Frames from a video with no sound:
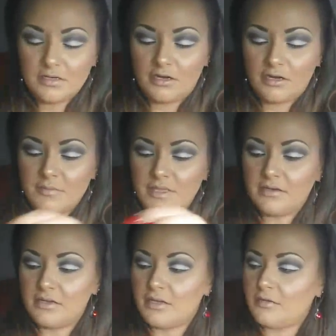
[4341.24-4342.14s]

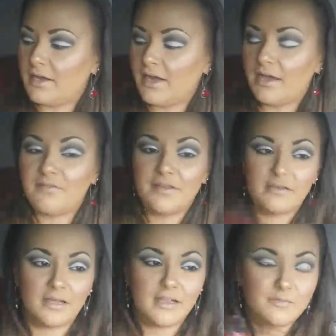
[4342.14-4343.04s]
Armin, no, I
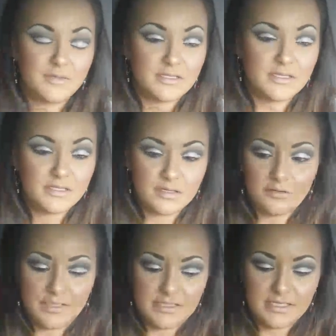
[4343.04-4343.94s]
haven't. I have been
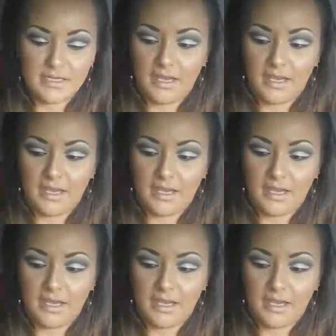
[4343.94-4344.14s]
so busy.